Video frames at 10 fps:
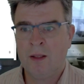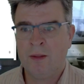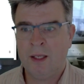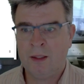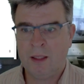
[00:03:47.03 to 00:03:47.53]

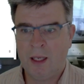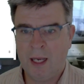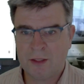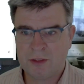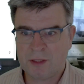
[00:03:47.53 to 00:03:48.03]
Then
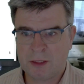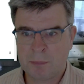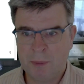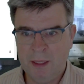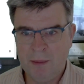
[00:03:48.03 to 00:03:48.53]
exercise
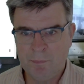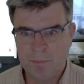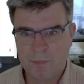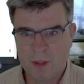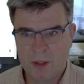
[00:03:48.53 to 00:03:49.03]
B.
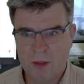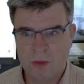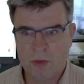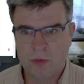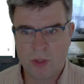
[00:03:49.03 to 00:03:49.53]

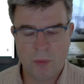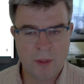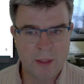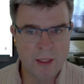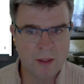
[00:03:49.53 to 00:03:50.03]
Show
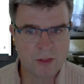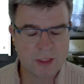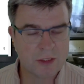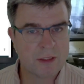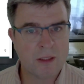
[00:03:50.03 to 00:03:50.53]
that the
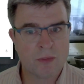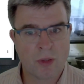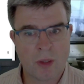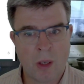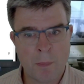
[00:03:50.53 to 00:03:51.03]
elasticity of
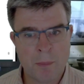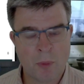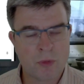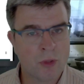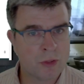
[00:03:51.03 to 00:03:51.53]
our
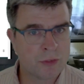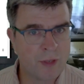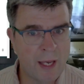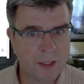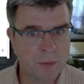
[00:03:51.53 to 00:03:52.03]
optimal choice
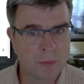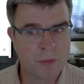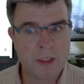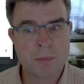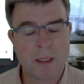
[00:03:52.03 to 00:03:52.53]
of X with
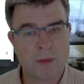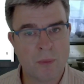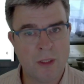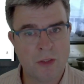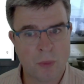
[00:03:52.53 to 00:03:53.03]
respect to
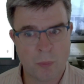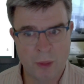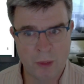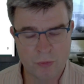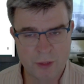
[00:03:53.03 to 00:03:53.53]
initial
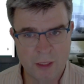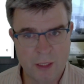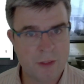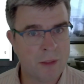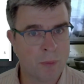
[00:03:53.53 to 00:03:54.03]
wealth
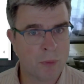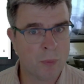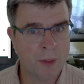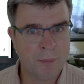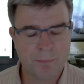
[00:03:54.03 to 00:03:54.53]
is equal to
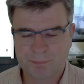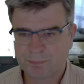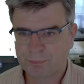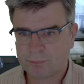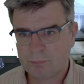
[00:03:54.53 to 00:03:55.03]
1.
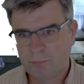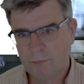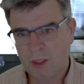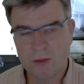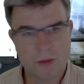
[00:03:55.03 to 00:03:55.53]

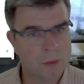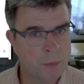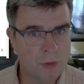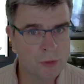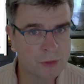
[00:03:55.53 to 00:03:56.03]
So we
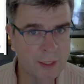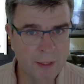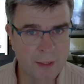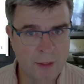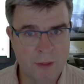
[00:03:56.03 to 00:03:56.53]
just take
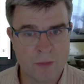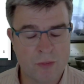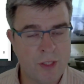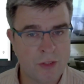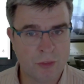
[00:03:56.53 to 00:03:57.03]
the
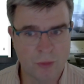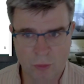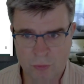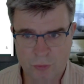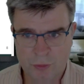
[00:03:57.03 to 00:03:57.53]
definition
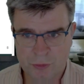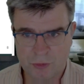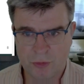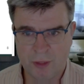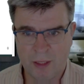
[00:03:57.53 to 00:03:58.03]
of
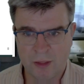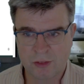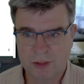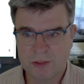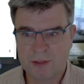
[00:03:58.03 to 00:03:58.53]
such an
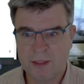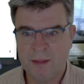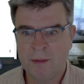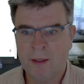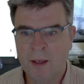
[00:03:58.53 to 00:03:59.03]

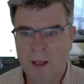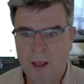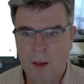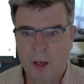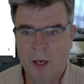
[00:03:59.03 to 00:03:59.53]
elasticity,
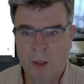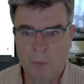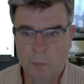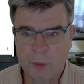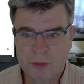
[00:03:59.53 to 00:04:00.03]

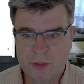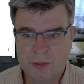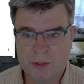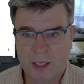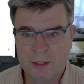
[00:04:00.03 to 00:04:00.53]
which
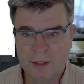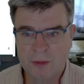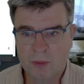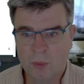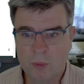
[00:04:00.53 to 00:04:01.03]
is
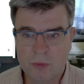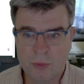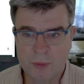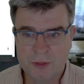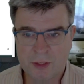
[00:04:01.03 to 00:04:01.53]
identical
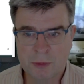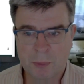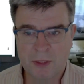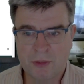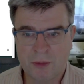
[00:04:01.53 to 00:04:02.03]
to this
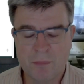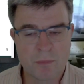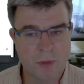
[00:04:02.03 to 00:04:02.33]
expression.